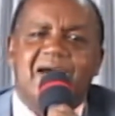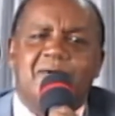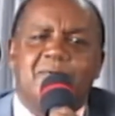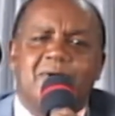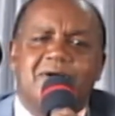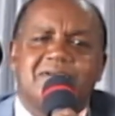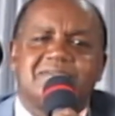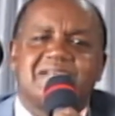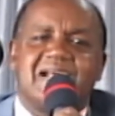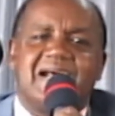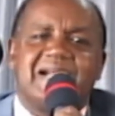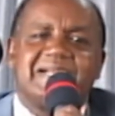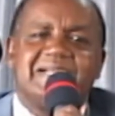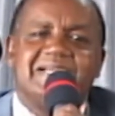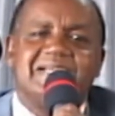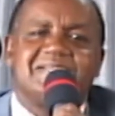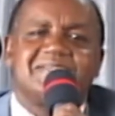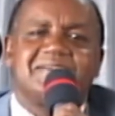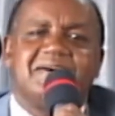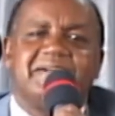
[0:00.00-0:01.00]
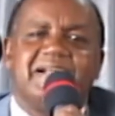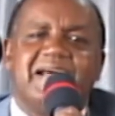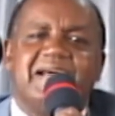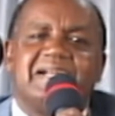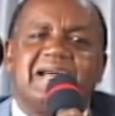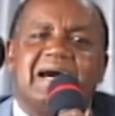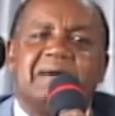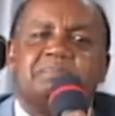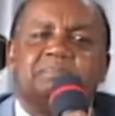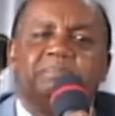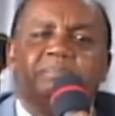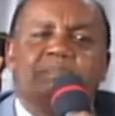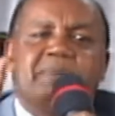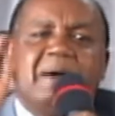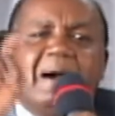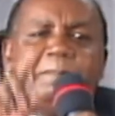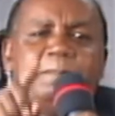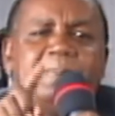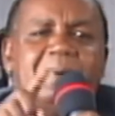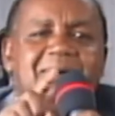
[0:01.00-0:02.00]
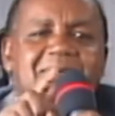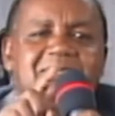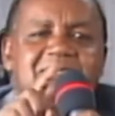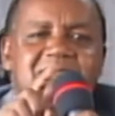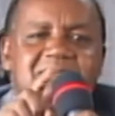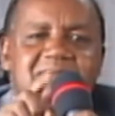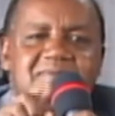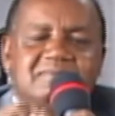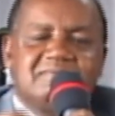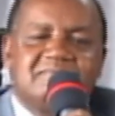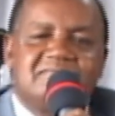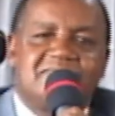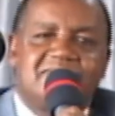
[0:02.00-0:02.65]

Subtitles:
was a reason and a purpose.